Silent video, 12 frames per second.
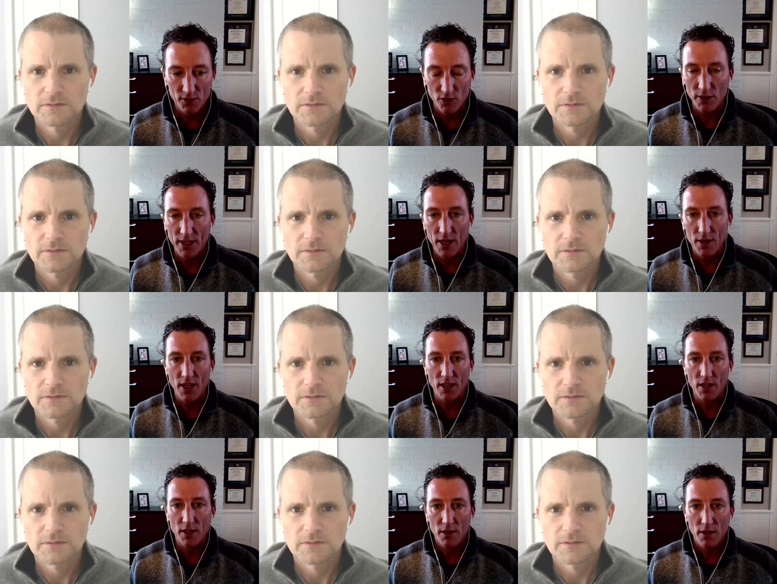Speaker 1: can certainly, I
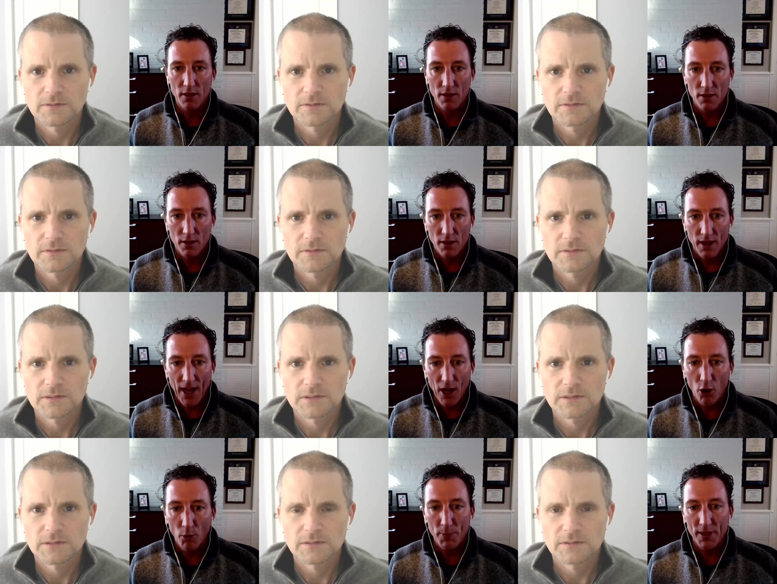think,
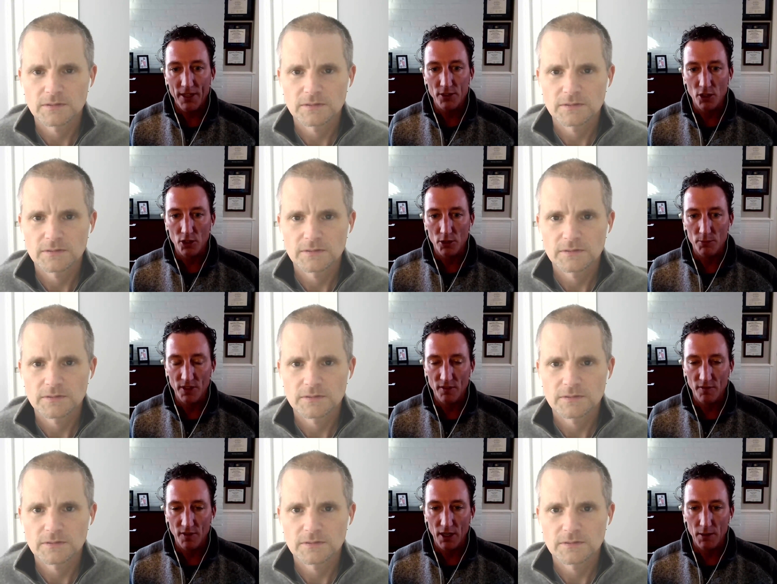help in terms
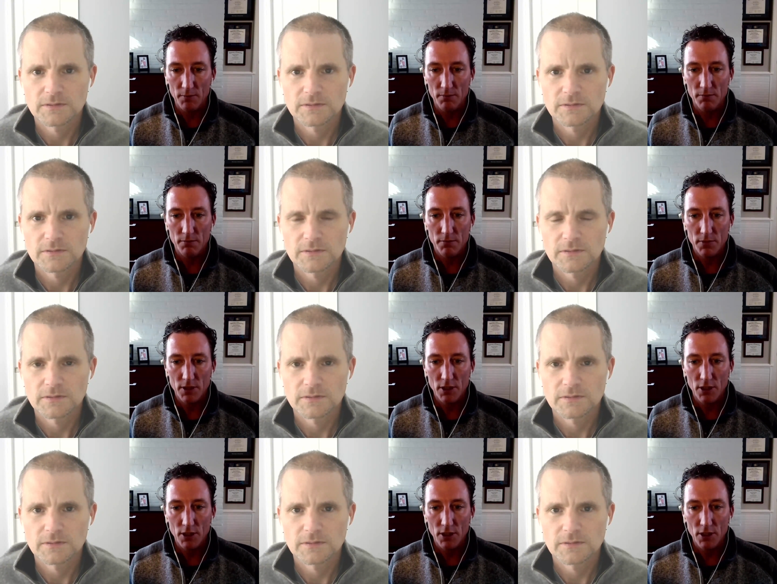of,
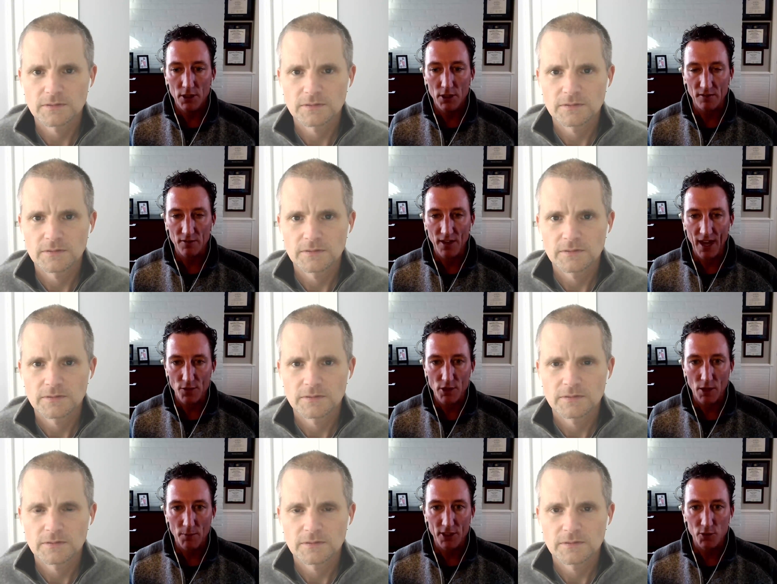selecting
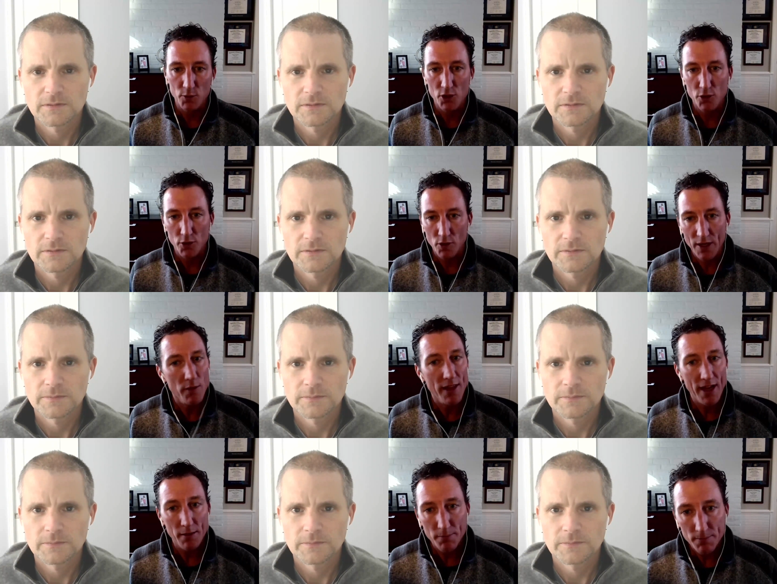value companies.
Speaker 2: Would you
Speaker 1: agree
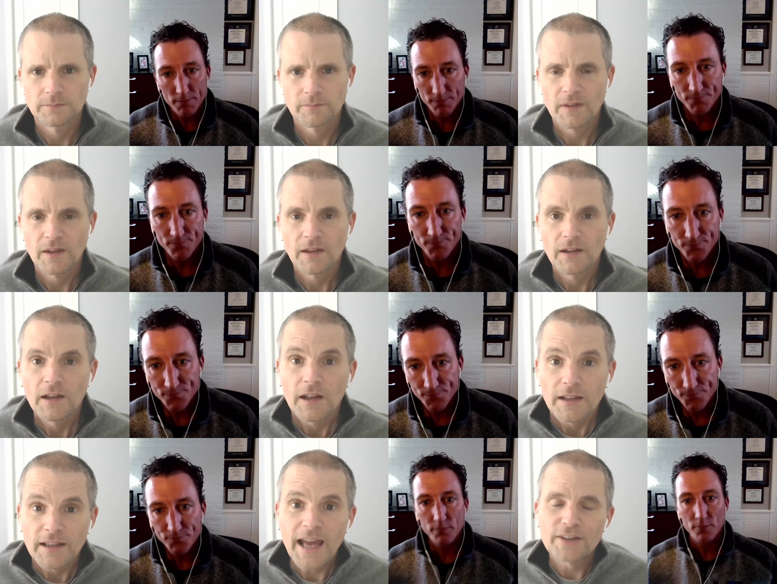with that?
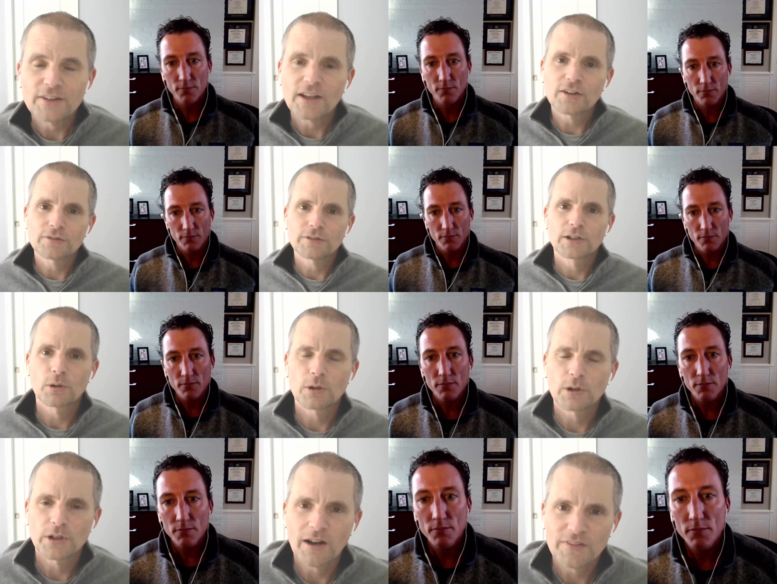
Speaker 2: Yeah, as our friend
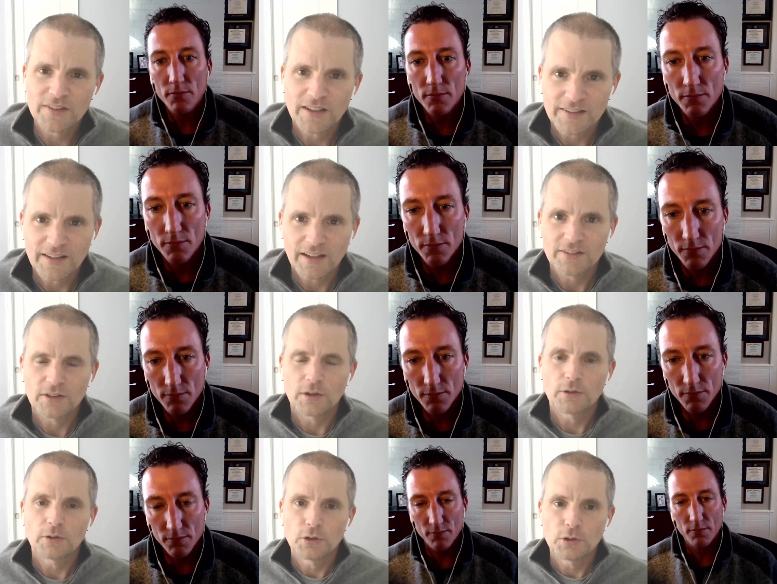Corey Hoffstein says,
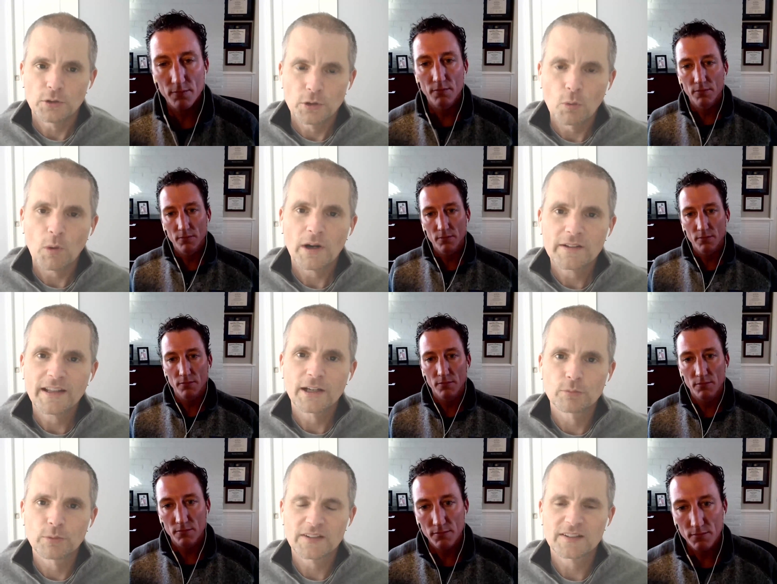you don't want to
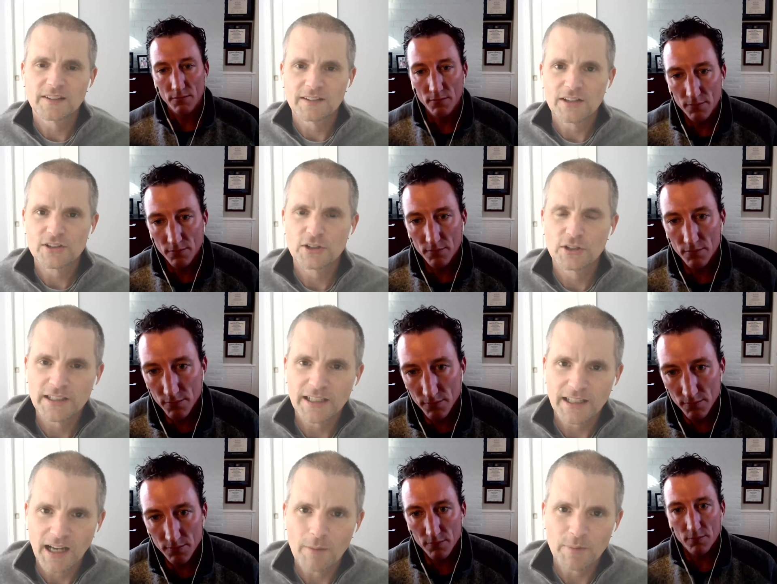take risks unless you're going to get